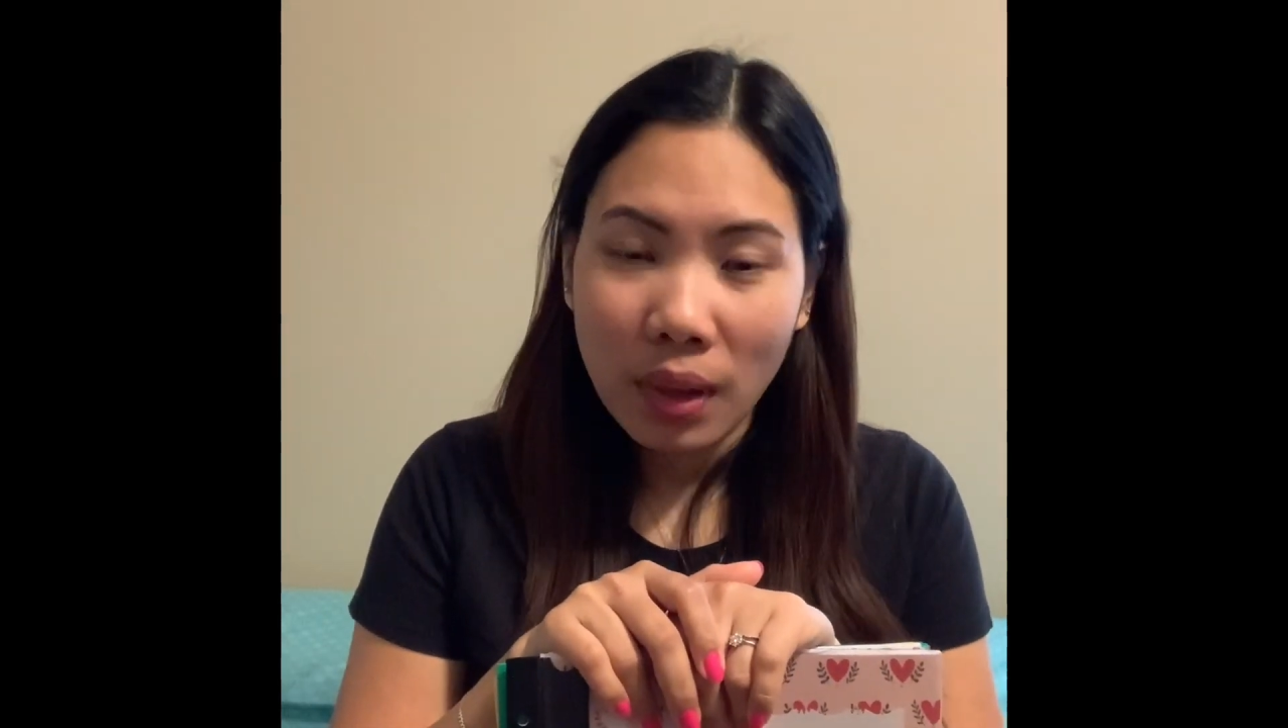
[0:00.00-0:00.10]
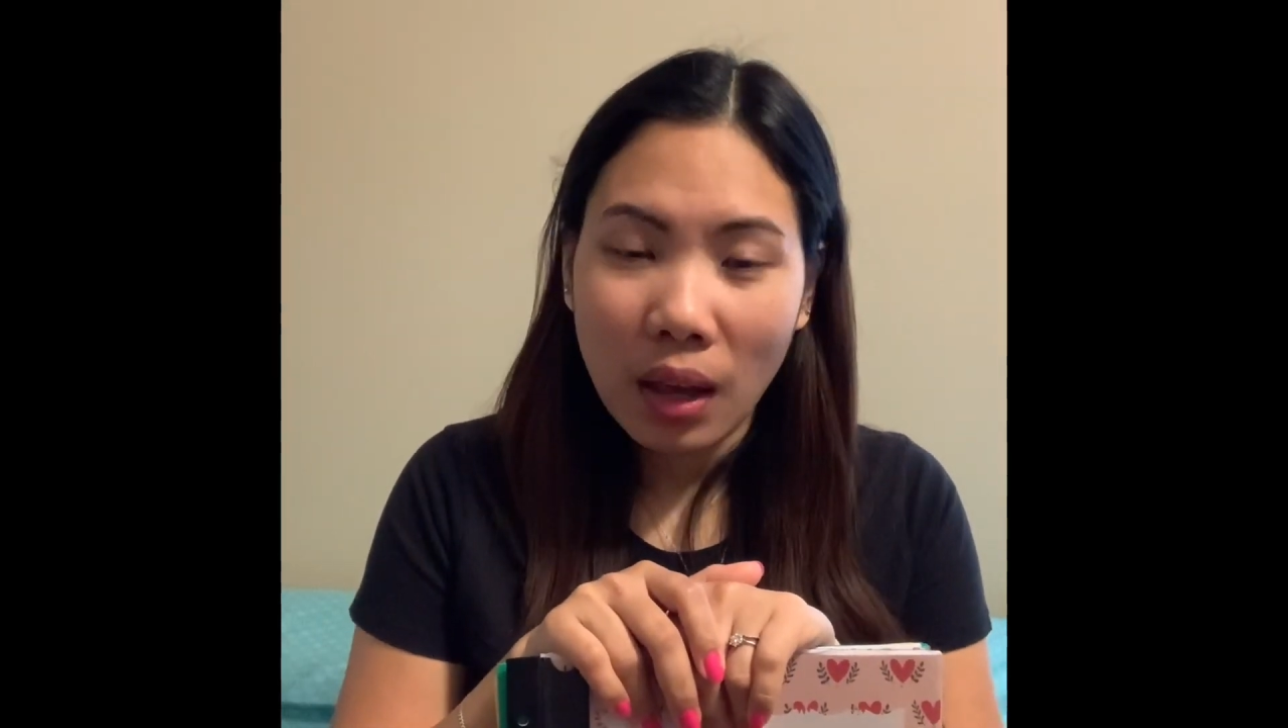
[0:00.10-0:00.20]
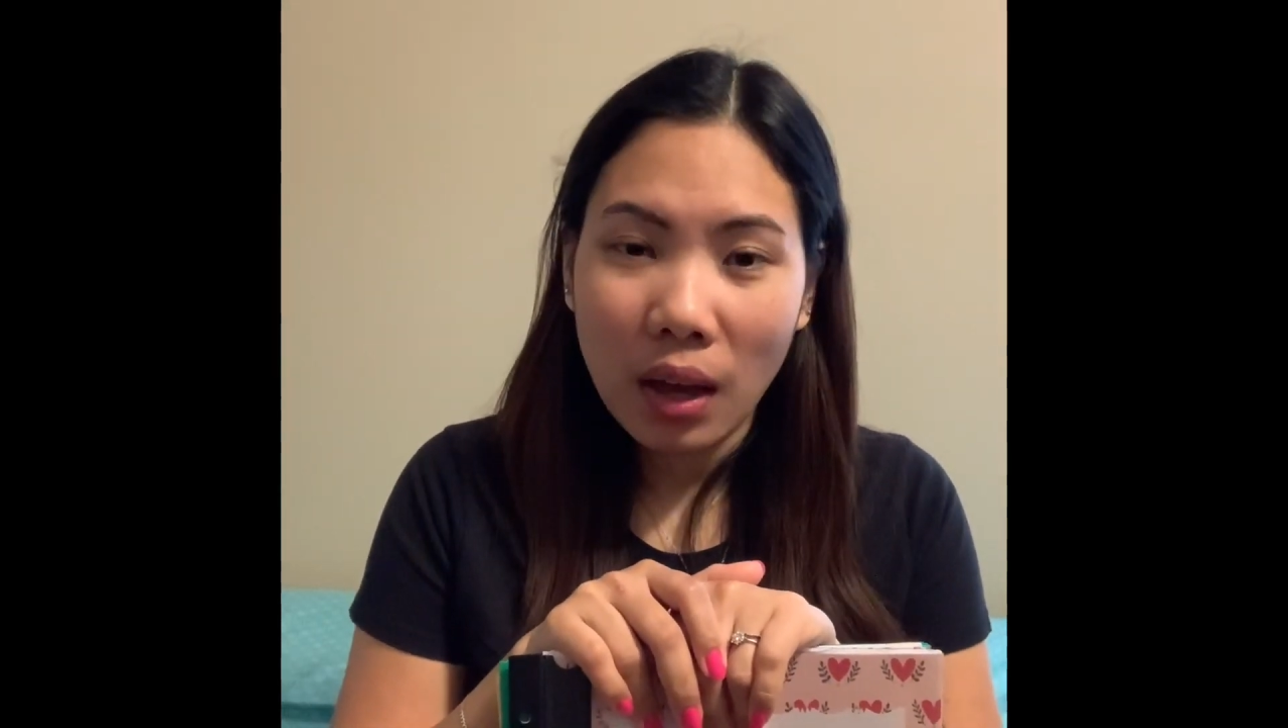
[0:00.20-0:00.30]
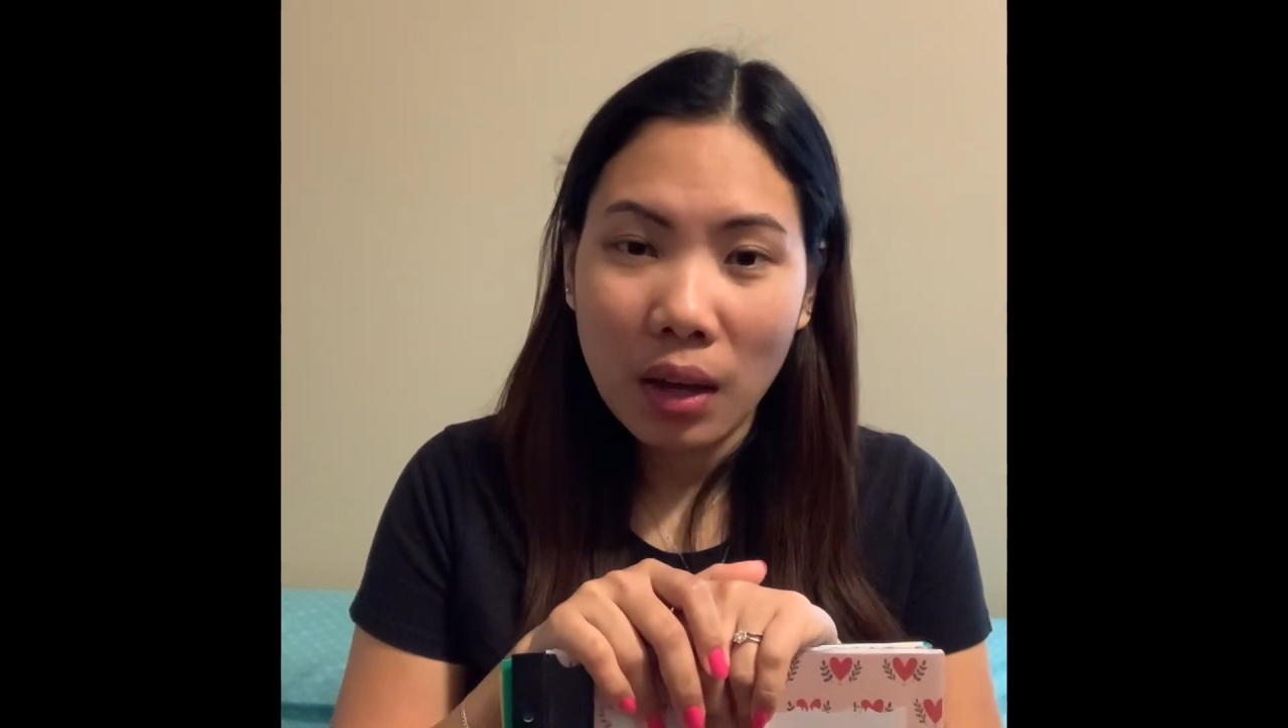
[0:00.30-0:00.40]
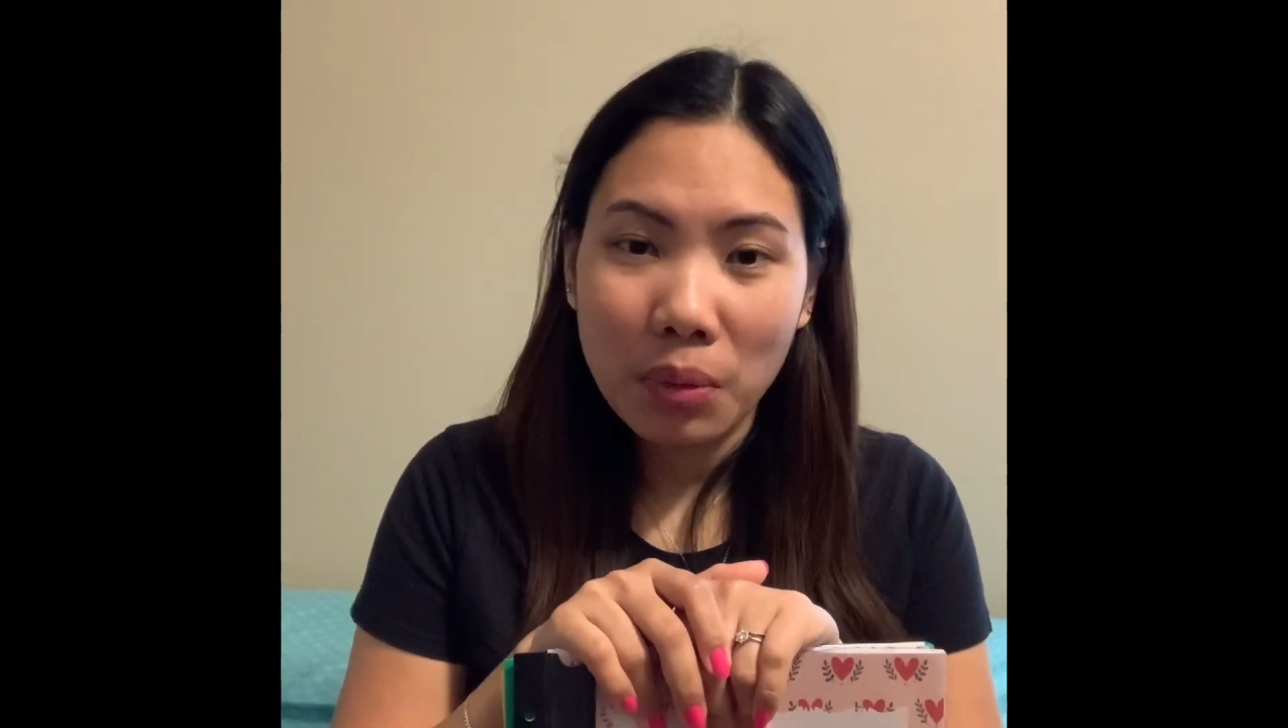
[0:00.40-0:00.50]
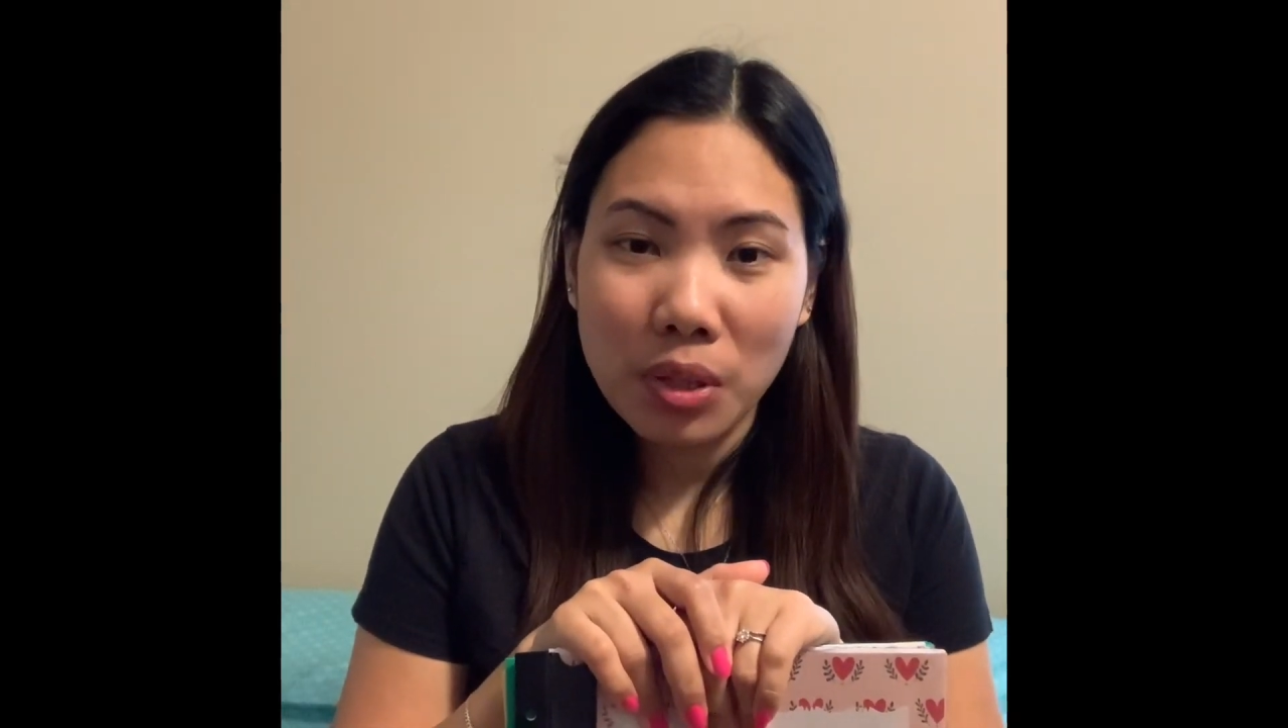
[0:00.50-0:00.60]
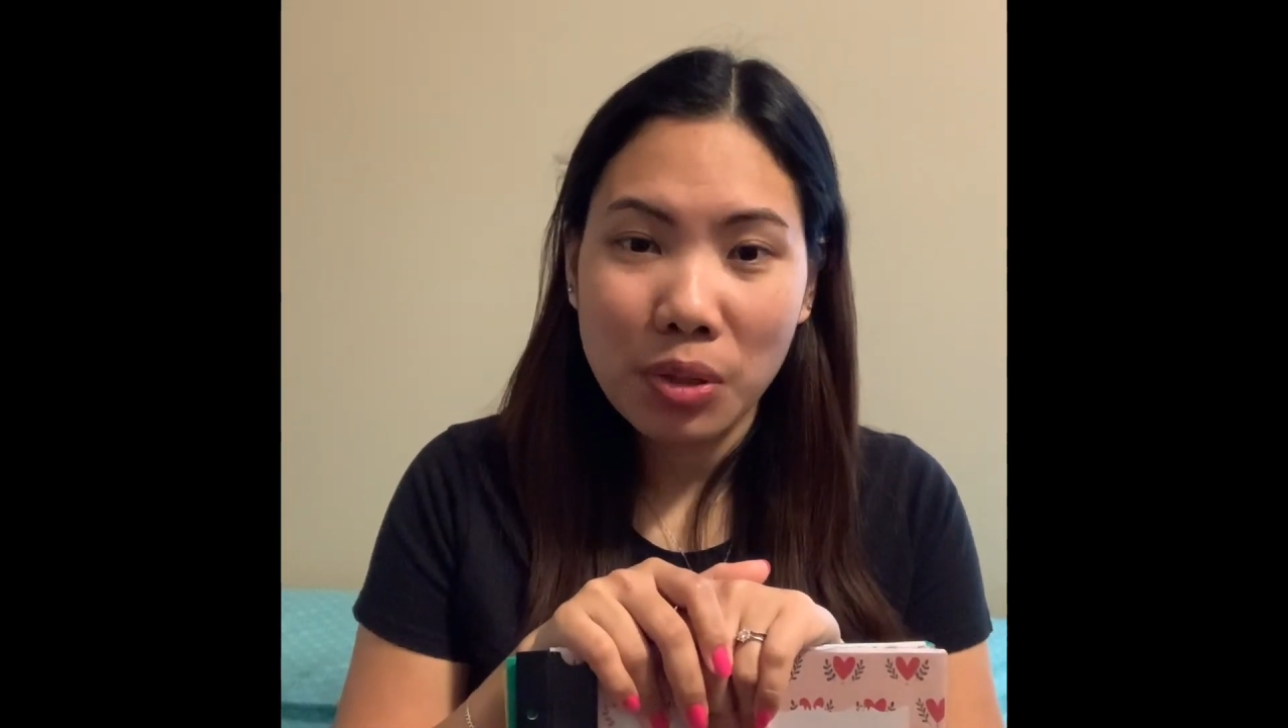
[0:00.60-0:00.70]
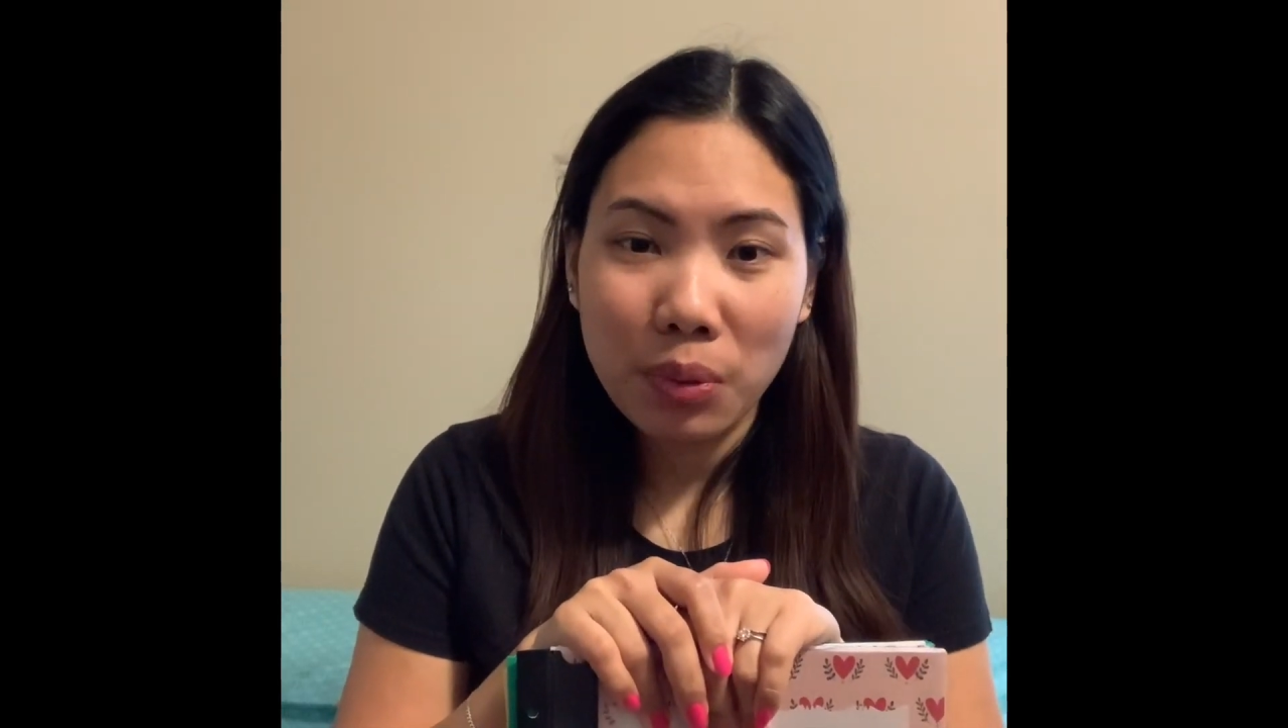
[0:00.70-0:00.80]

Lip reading: I was so